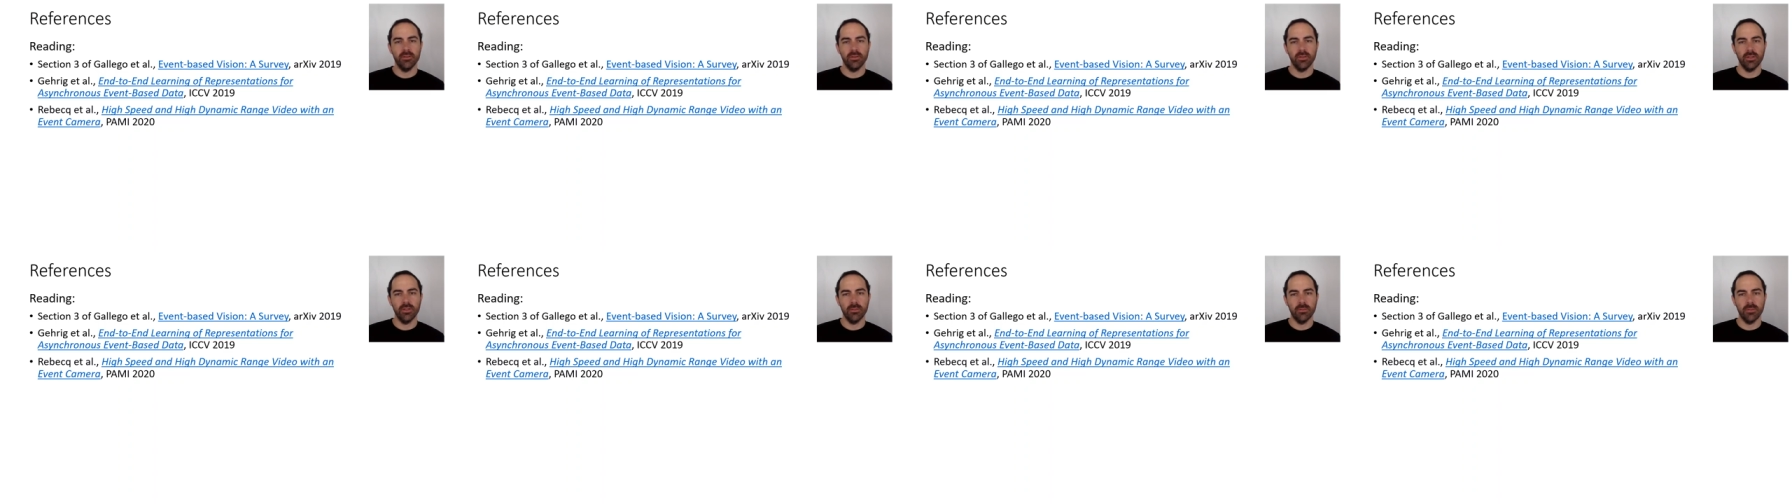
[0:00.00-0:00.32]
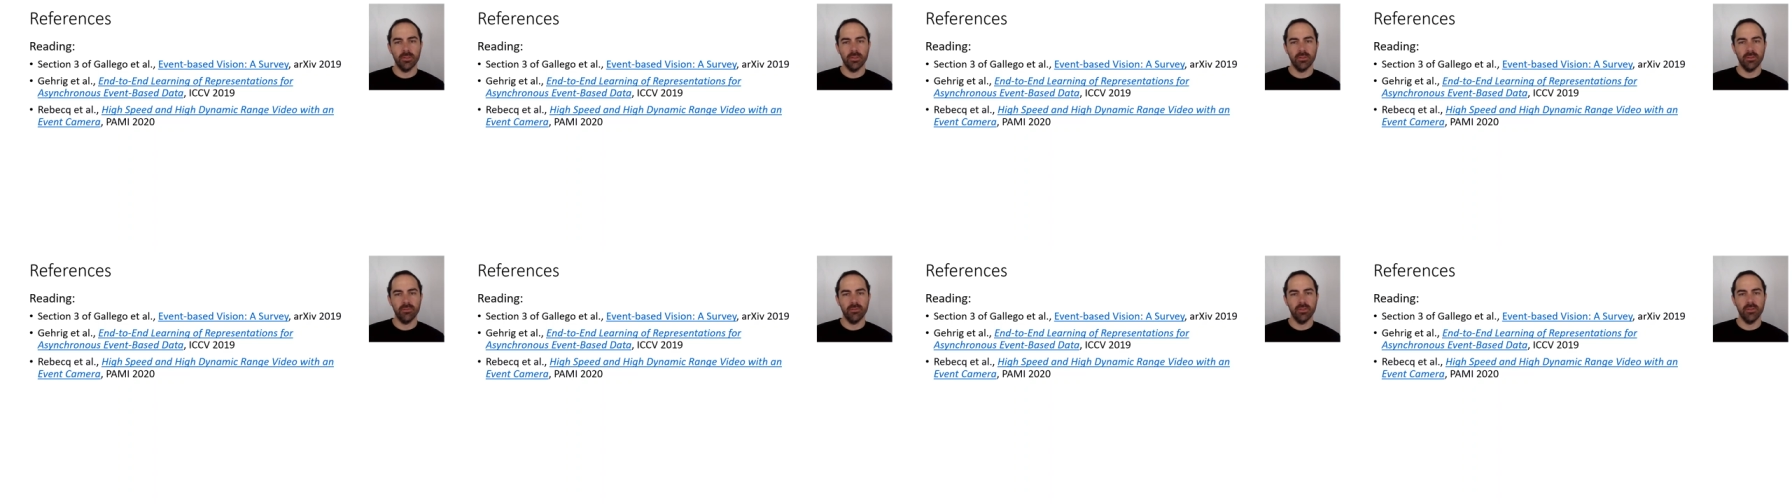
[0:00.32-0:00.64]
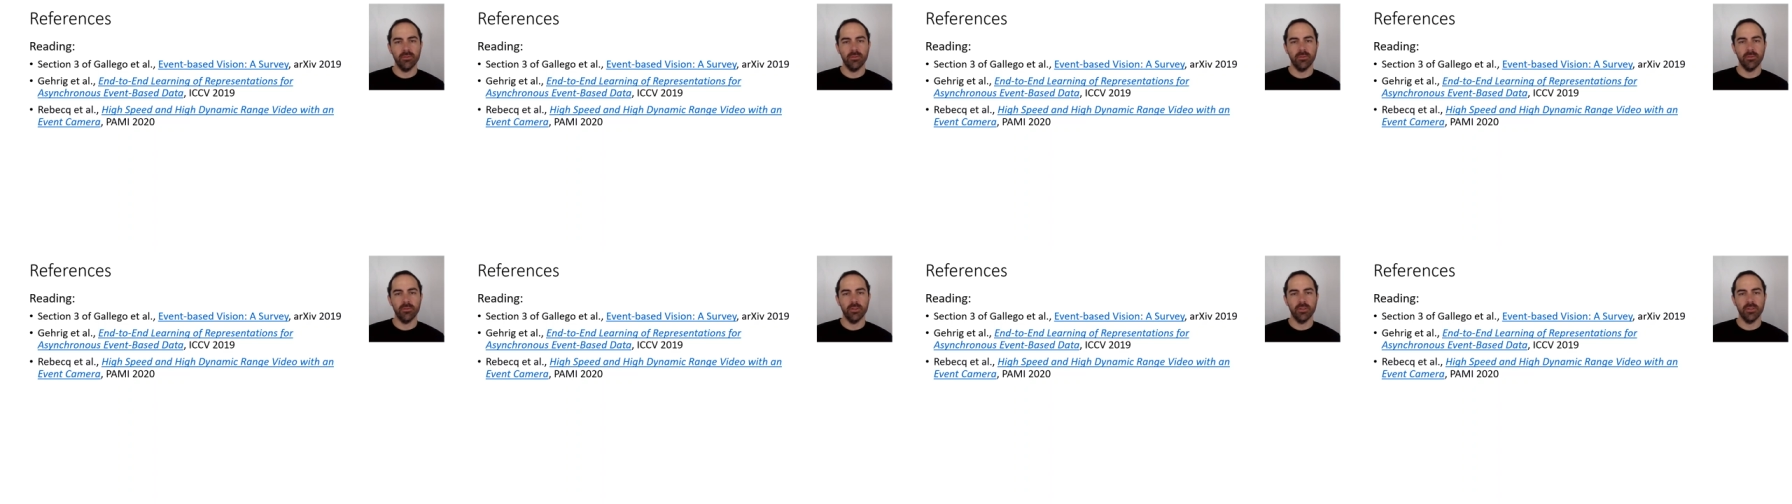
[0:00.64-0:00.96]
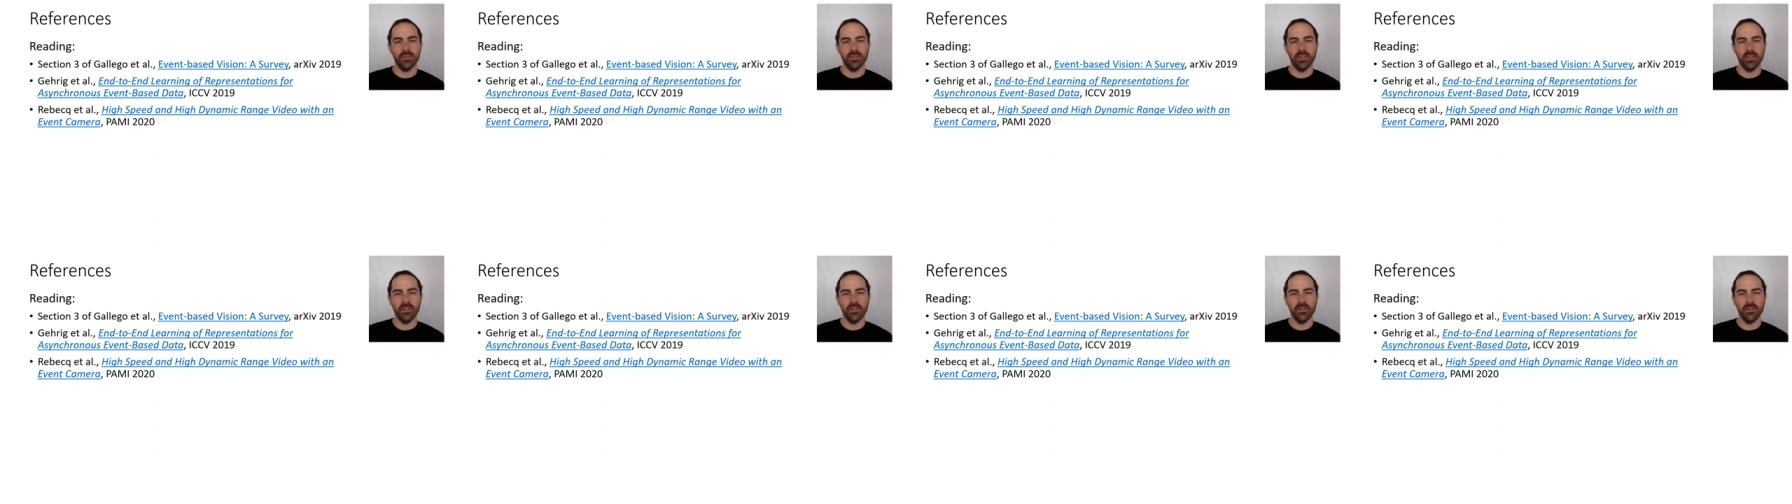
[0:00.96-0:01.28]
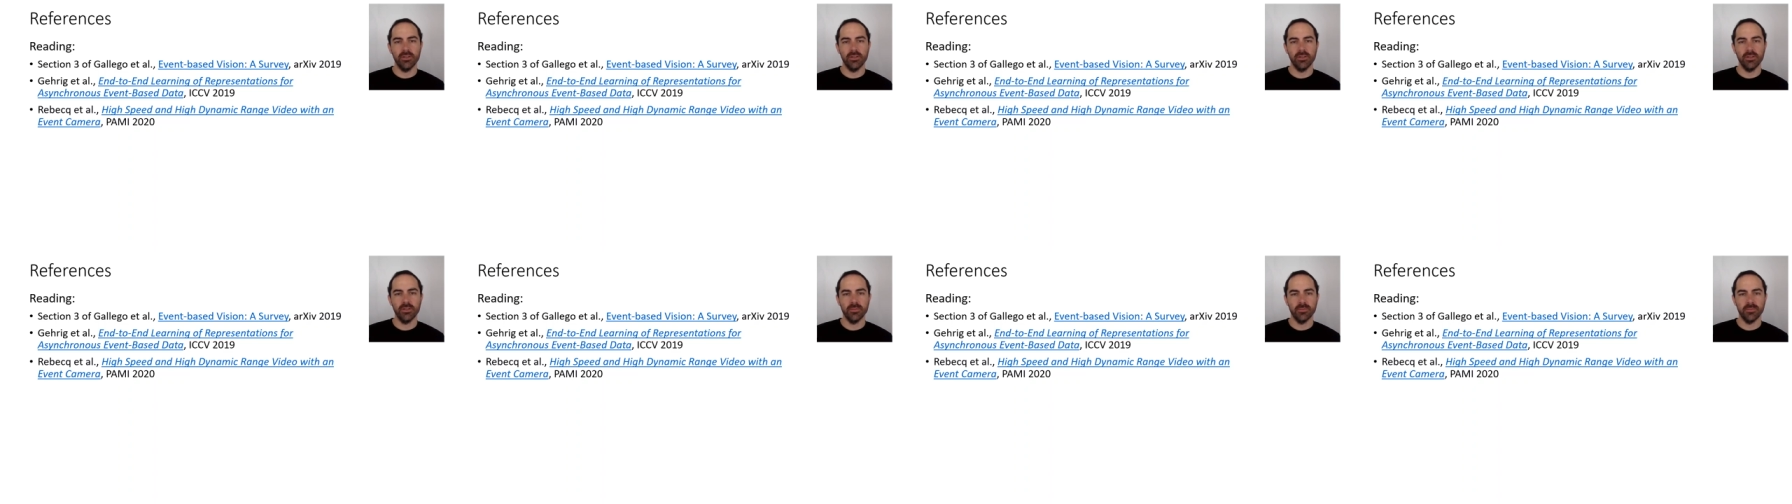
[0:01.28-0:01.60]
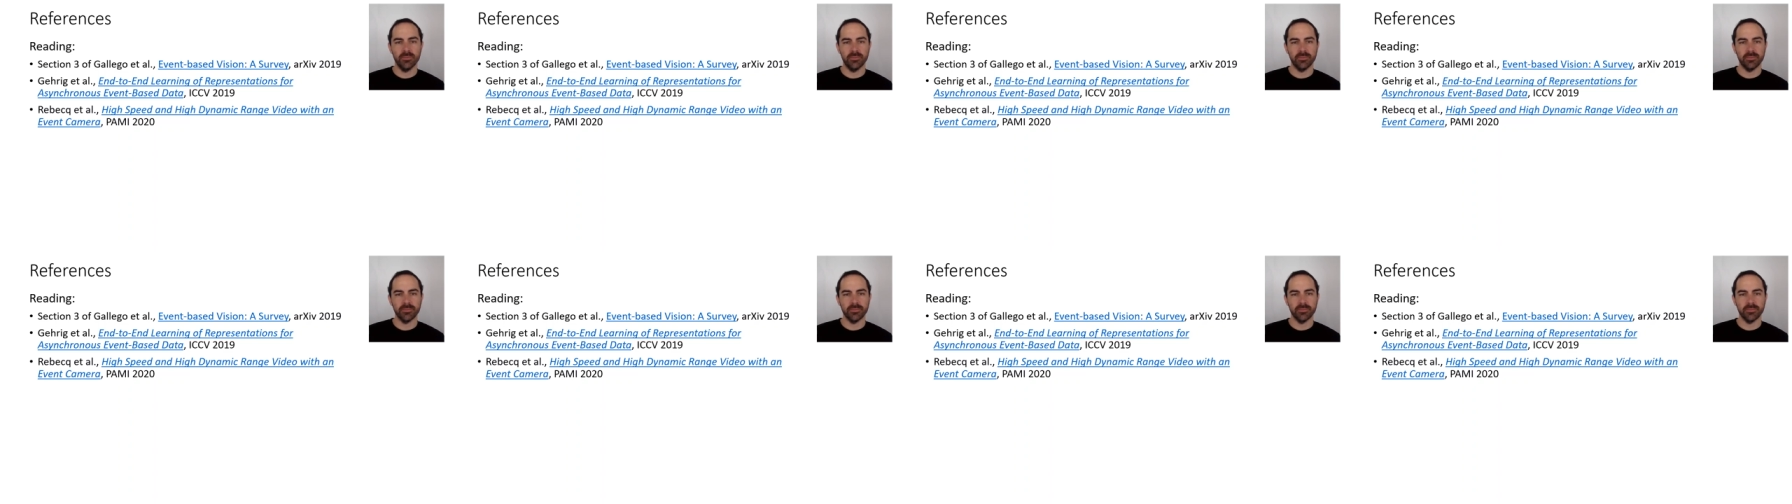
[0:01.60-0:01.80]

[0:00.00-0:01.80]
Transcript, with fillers: talking about event representations.